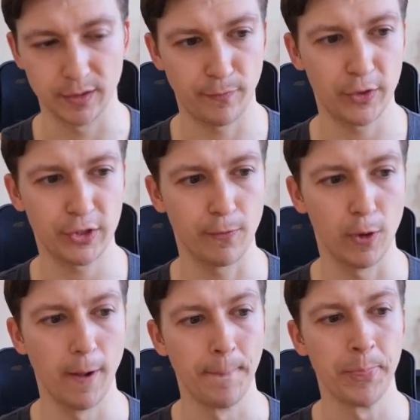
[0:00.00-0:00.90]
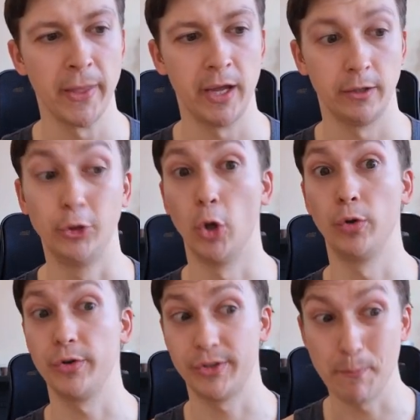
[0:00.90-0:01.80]
First of all, the
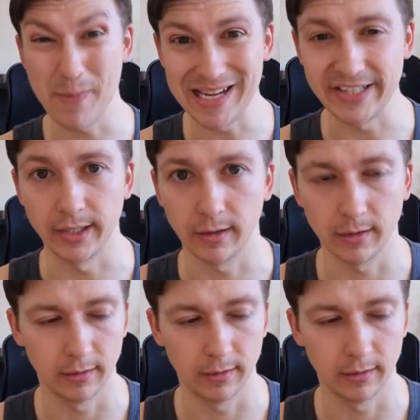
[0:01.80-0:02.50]
donor is amazing.